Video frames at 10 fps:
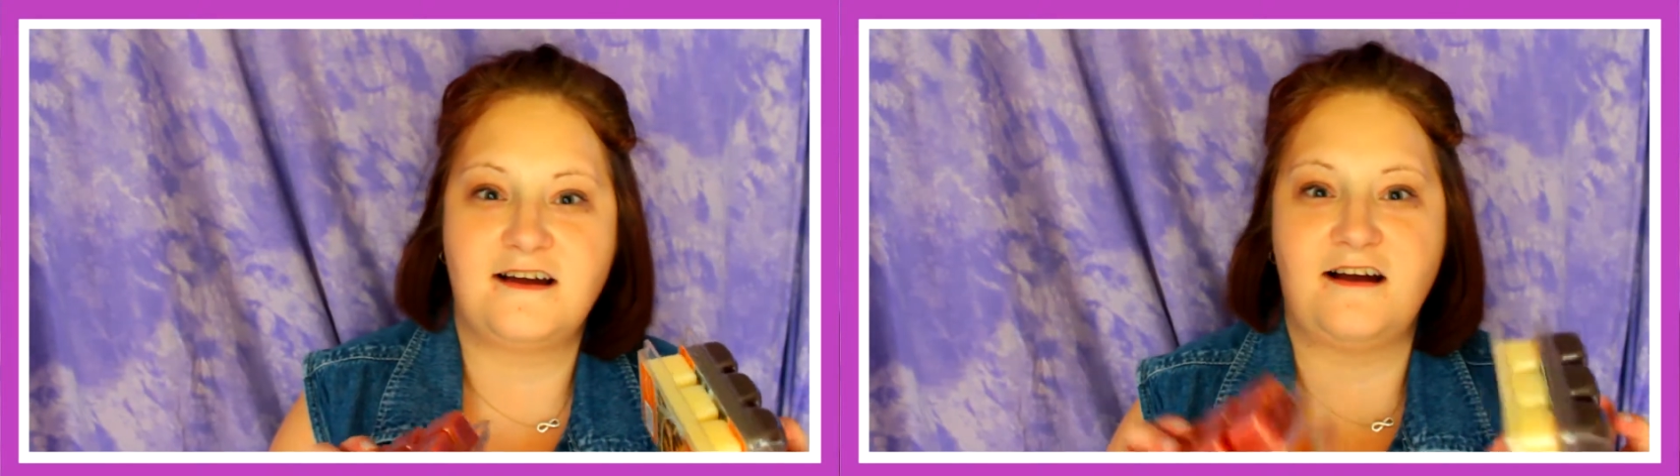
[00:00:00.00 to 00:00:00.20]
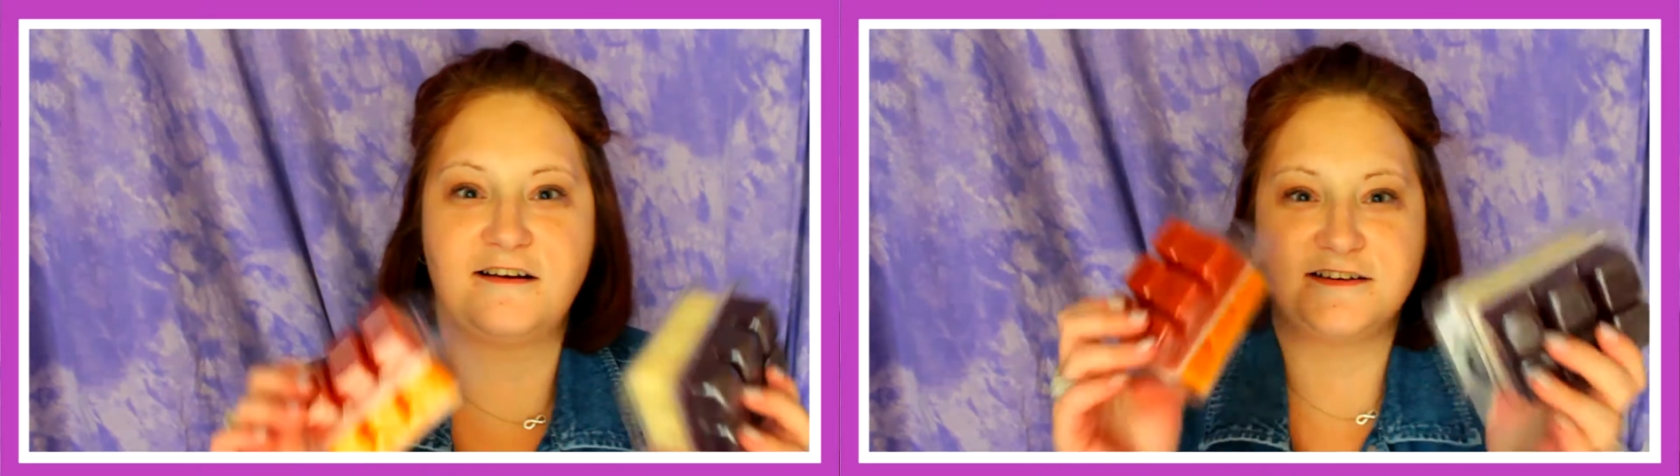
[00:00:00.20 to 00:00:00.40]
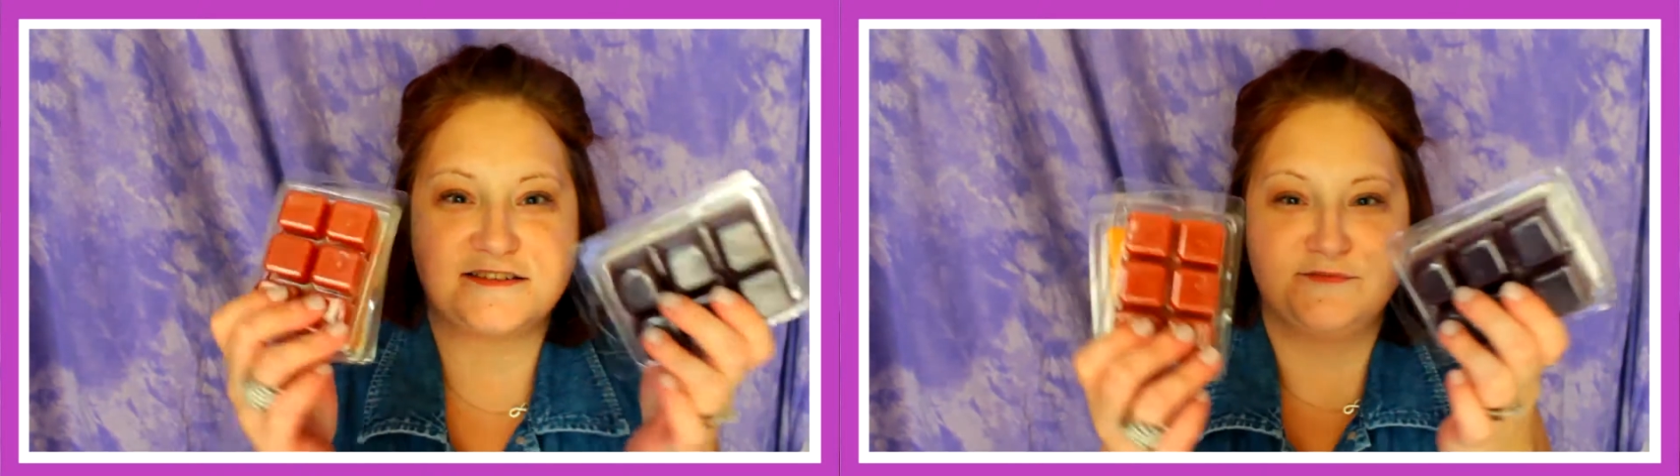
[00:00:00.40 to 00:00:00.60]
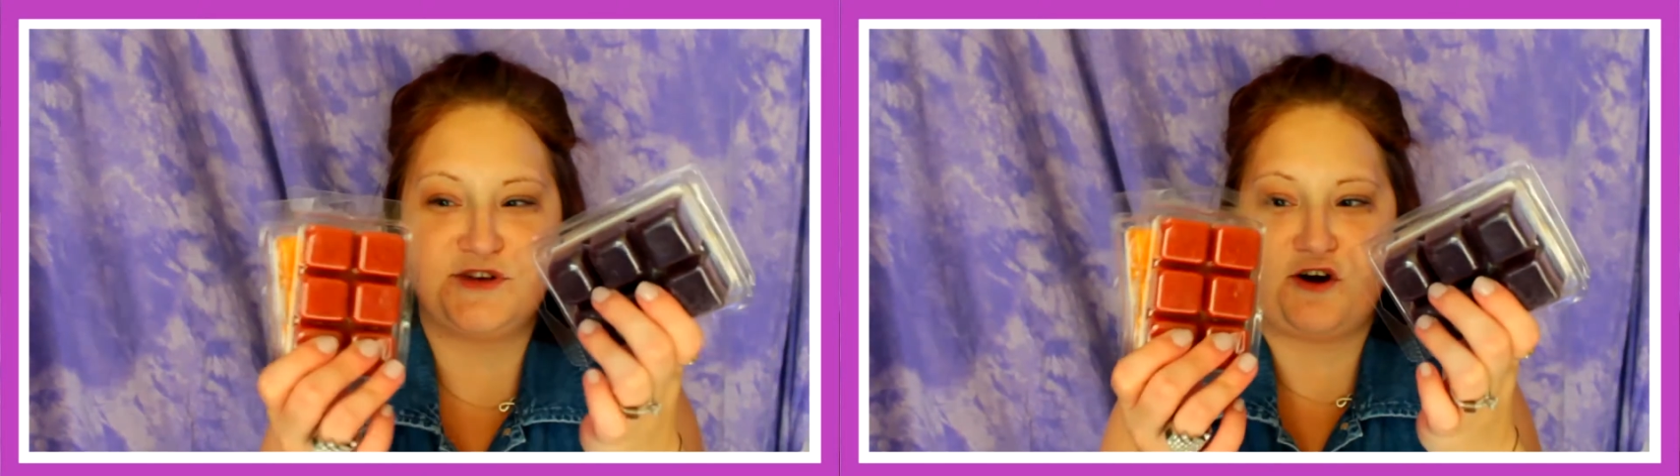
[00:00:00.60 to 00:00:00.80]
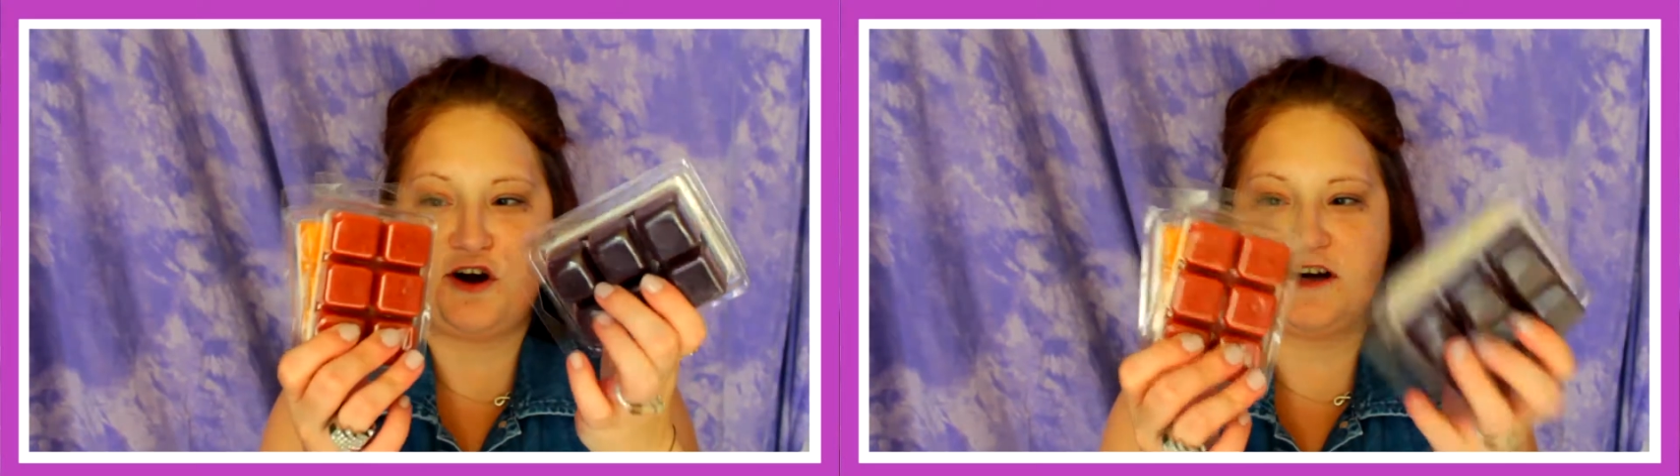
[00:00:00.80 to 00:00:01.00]
I got some
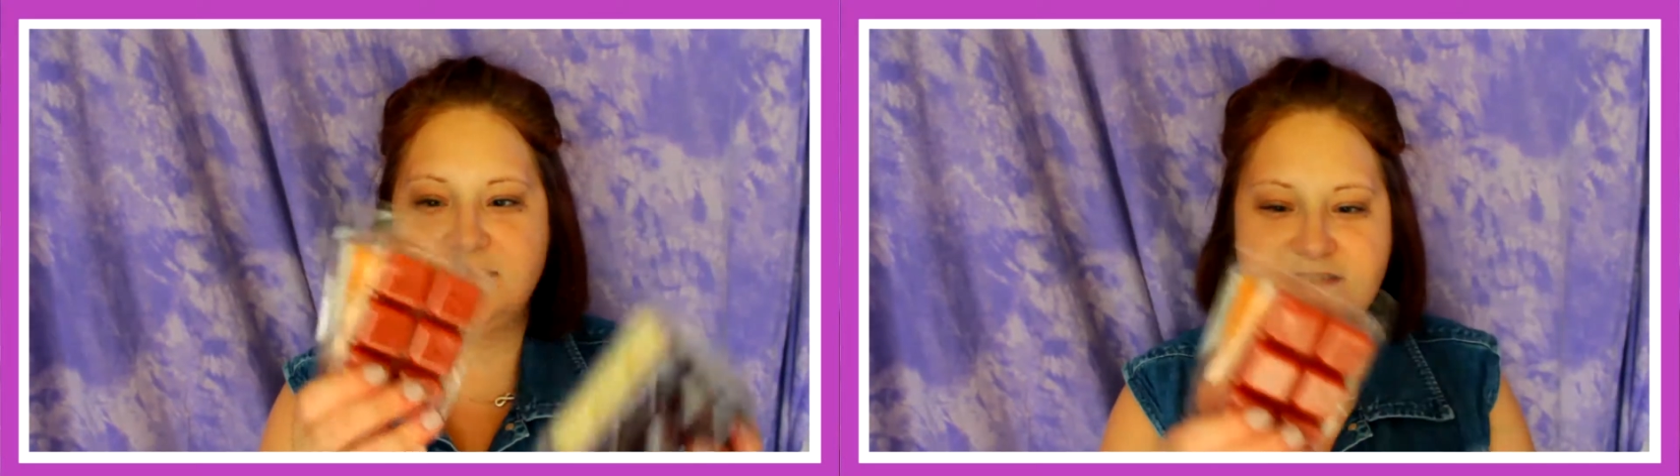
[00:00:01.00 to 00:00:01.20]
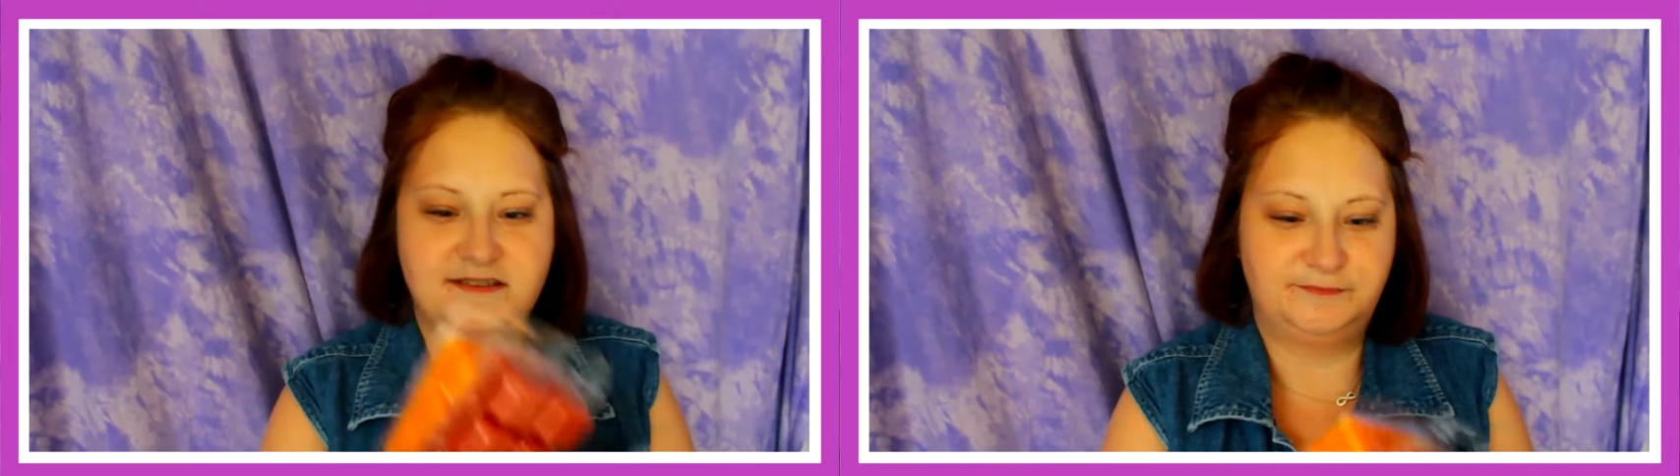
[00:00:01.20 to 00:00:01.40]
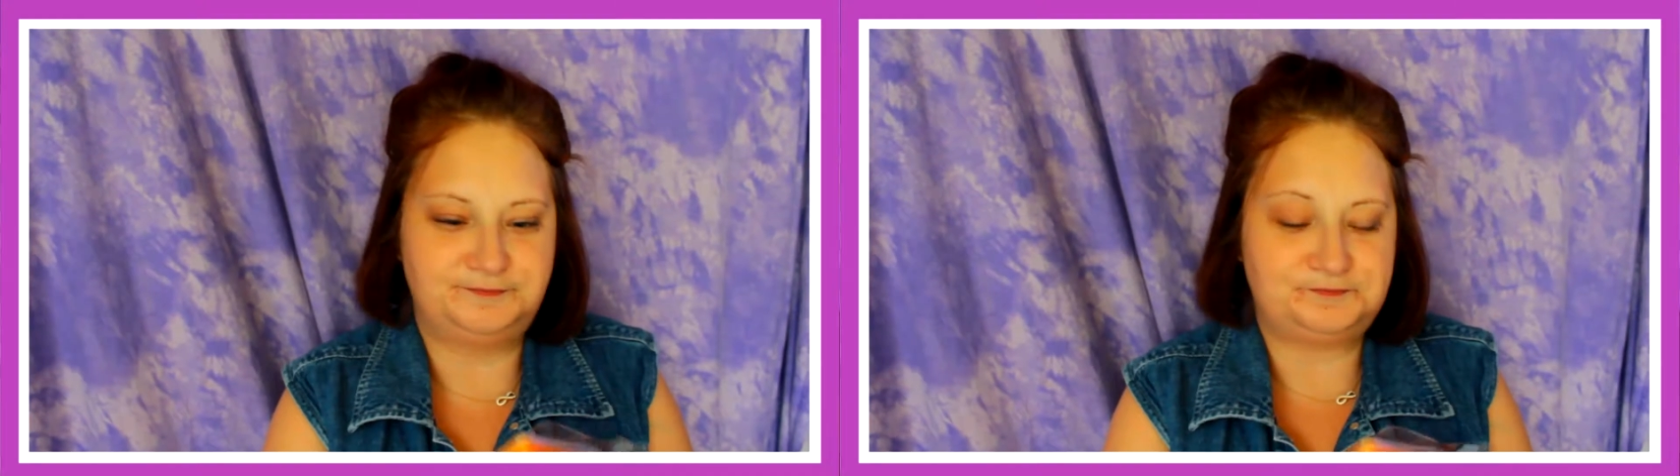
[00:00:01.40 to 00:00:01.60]
tarts.